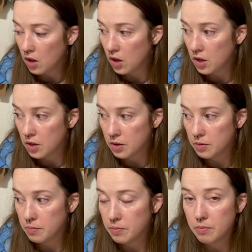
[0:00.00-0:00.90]

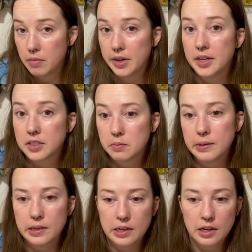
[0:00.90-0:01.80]
My next
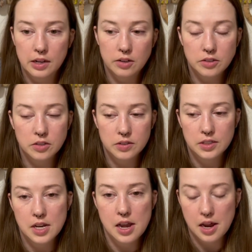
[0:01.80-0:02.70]
spinning I also did
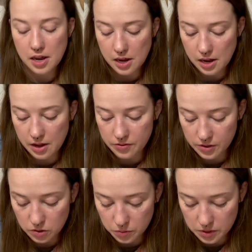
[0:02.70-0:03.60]
today, and
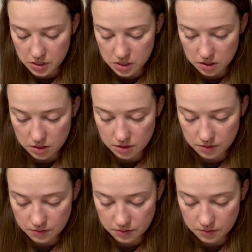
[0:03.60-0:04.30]
this was